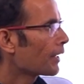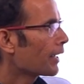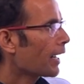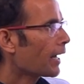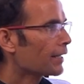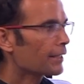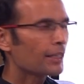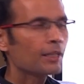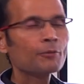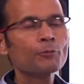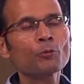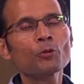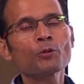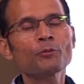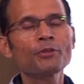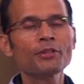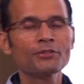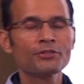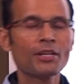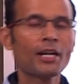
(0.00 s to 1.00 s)
And therefore,
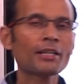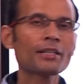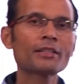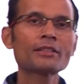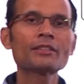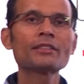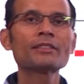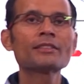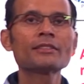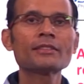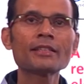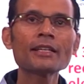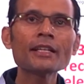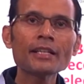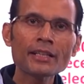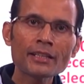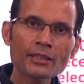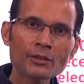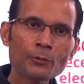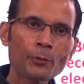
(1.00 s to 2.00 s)
we have started this
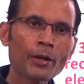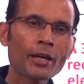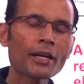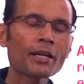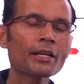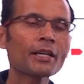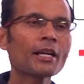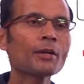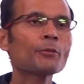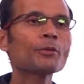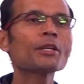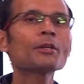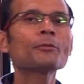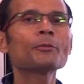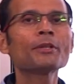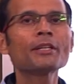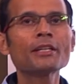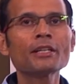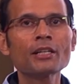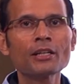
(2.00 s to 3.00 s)
series where every
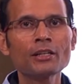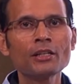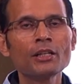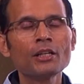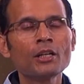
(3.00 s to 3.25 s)
week